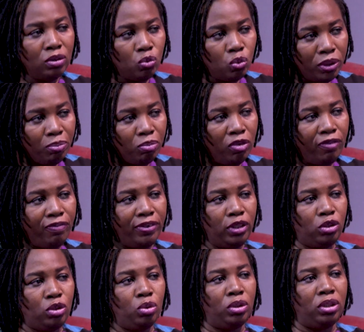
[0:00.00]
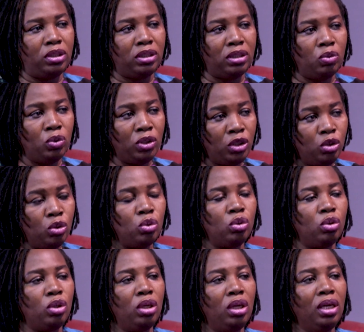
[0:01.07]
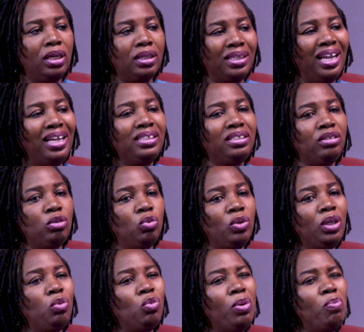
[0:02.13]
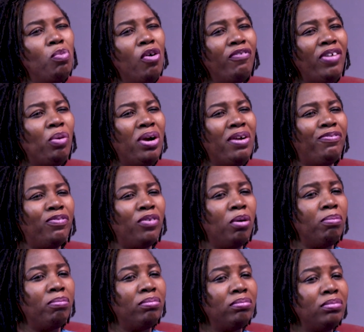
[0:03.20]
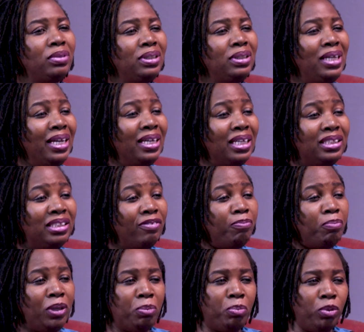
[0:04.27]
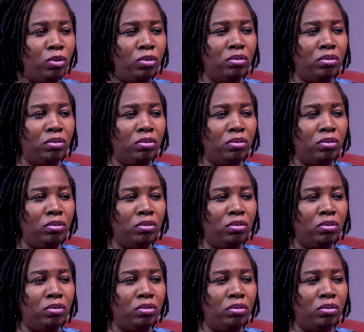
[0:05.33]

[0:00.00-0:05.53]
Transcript: we move into it, we do. Then we move away from negative people.